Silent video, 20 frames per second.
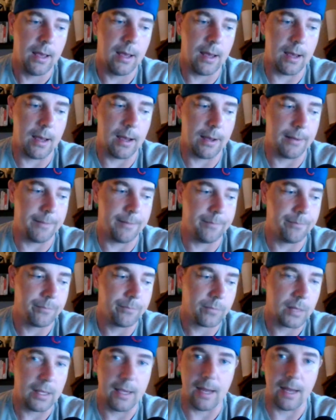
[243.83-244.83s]

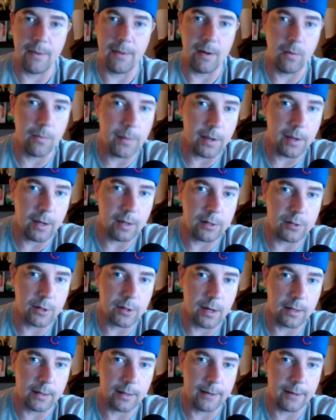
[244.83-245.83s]
Ketamine would be a good
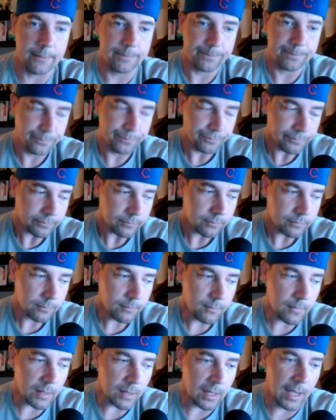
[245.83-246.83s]
drug there.
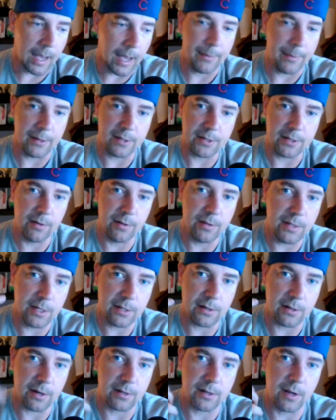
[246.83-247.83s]
But as soon as he
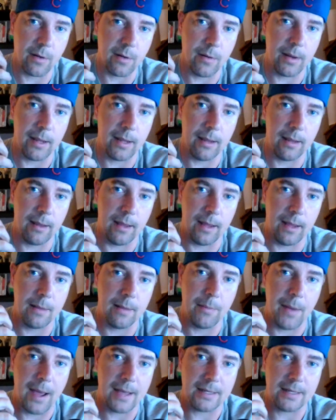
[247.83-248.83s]
starts going
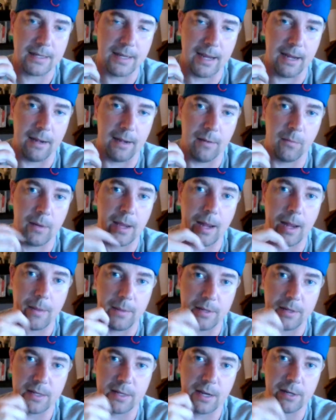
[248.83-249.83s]
incapacitated, we got to
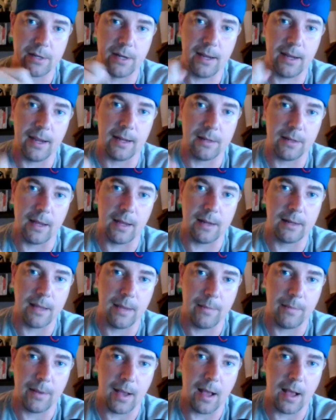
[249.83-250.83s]
be suctioning and
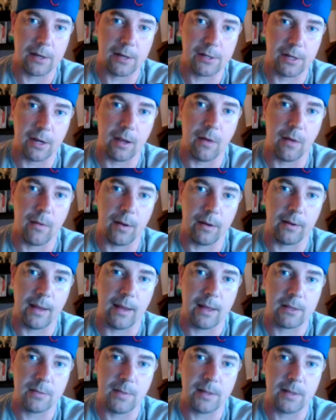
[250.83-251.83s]
keeping oxygen going
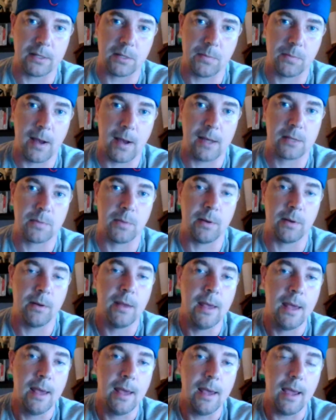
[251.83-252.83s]
down as best as possible.
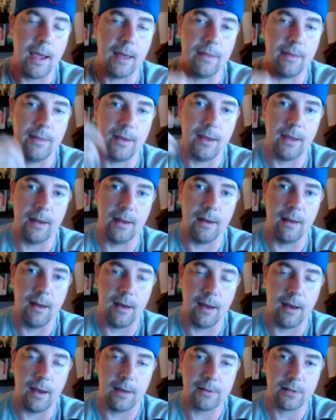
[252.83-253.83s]
And then,
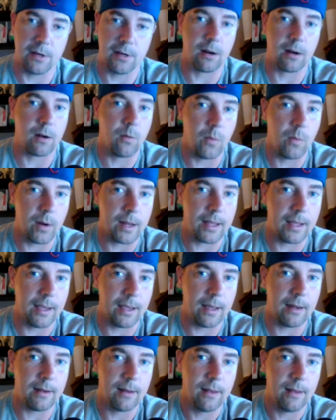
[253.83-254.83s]
so you're going to want to
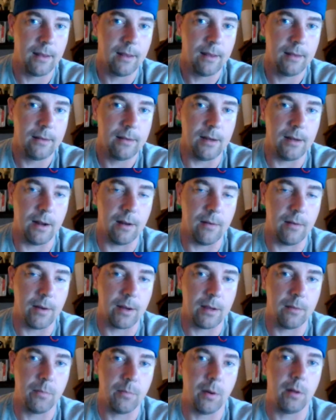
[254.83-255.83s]
get, a
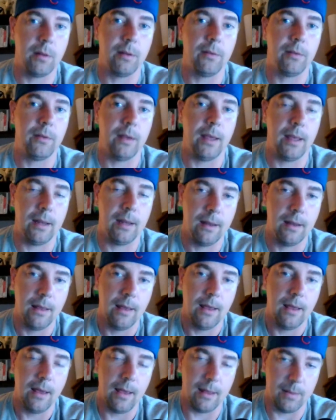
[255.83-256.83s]
good bolus in,
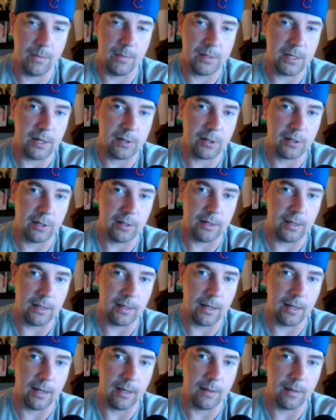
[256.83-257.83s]
and then potentially
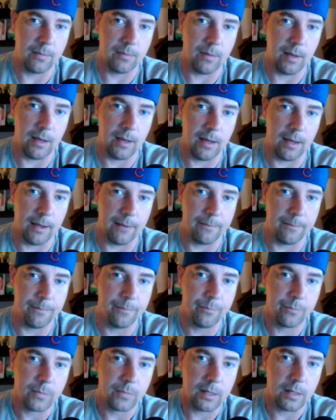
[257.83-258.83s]
get him
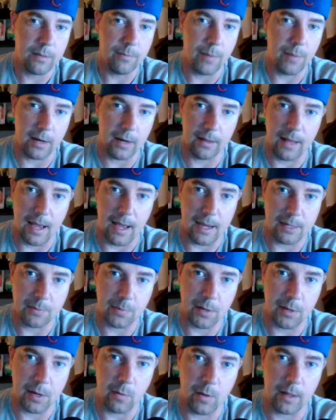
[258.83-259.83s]
paralyzed
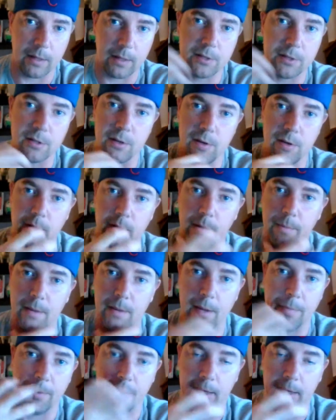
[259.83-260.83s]
pretty quickly so you can
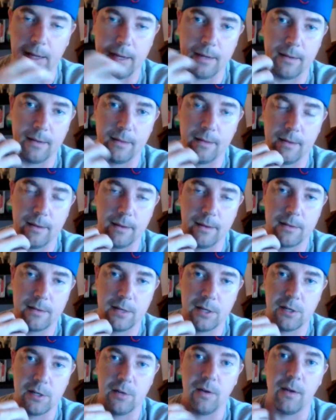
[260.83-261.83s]
manipulate the
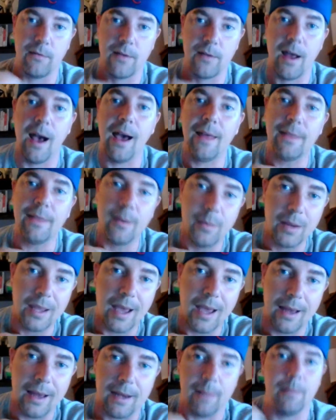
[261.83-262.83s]
tissue. If not, then we
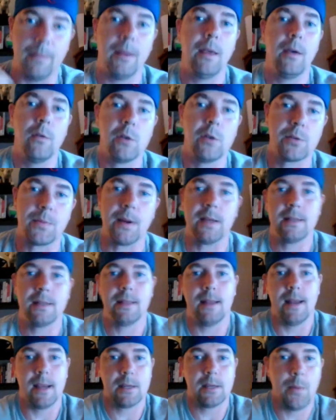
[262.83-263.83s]
cut him, which brings to
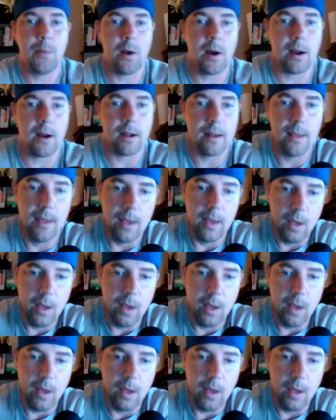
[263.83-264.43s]
the next part.